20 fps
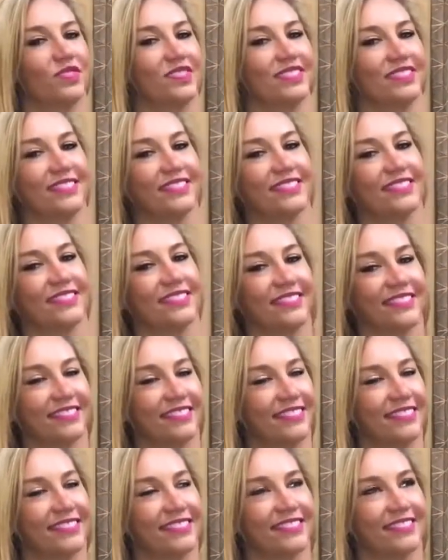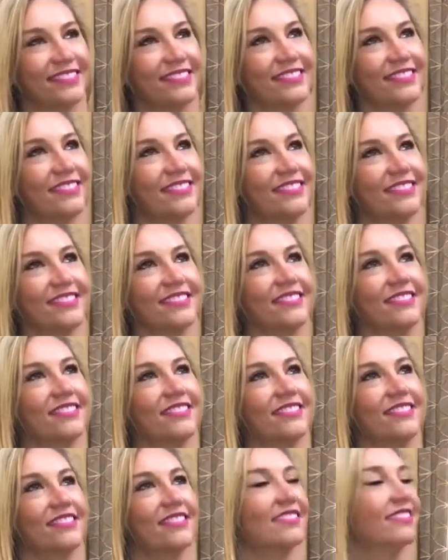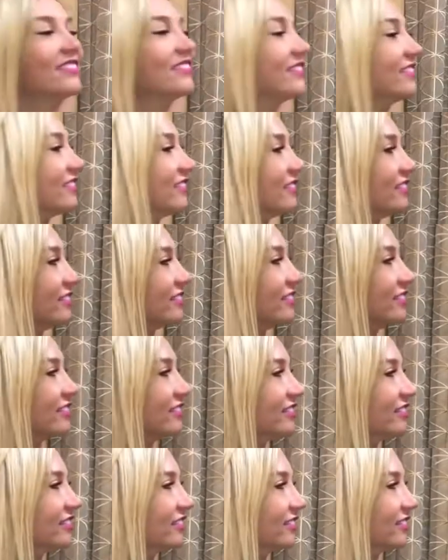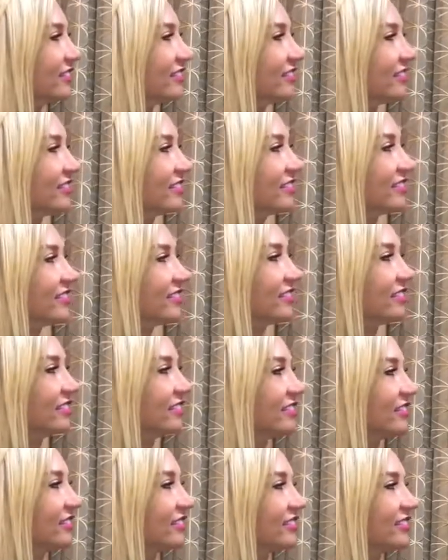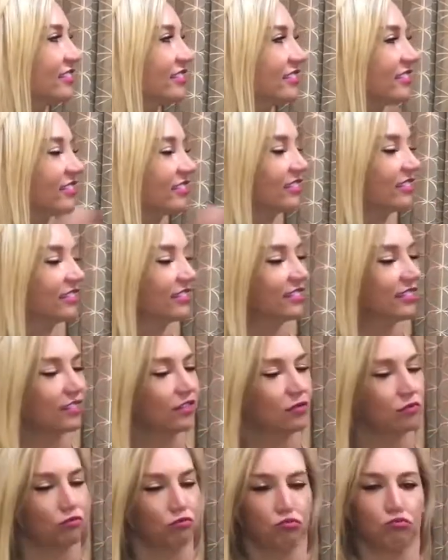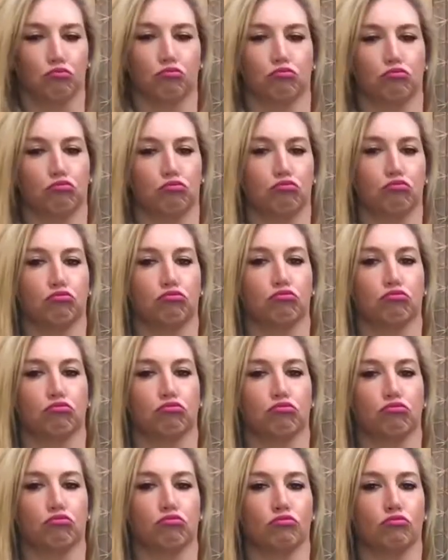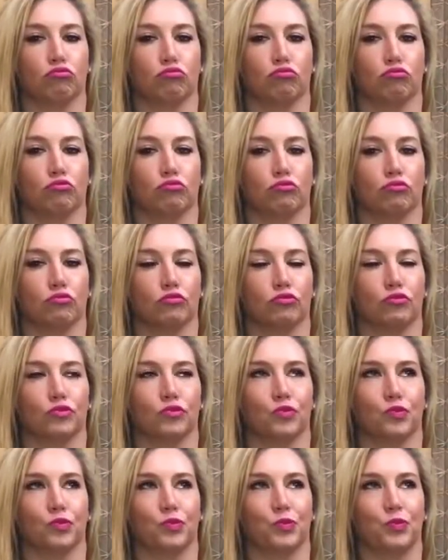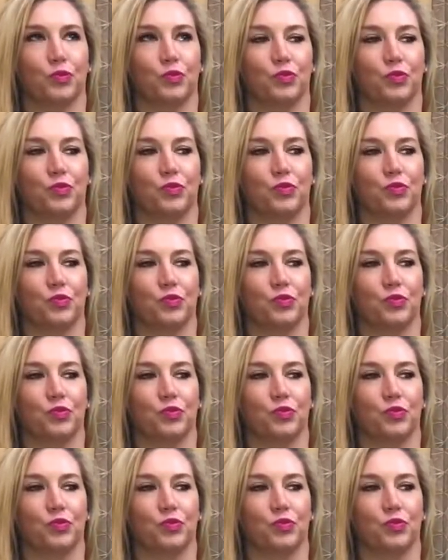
[no speech]